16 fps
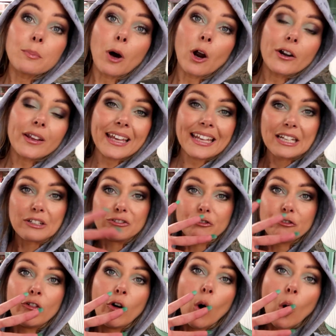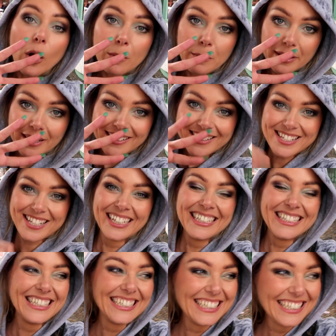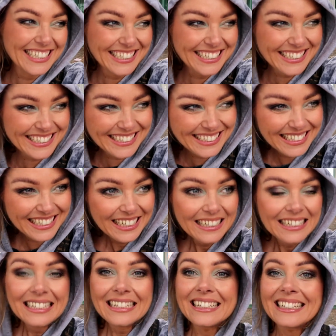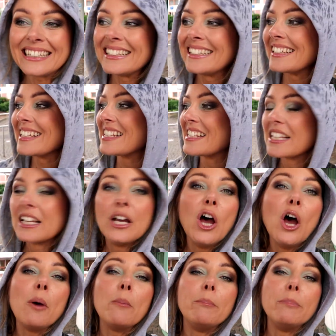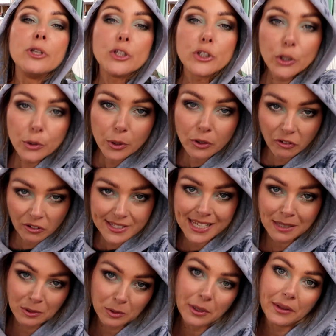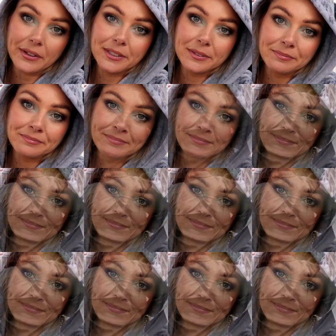the park in 4 minutes in this beautiful summer weather.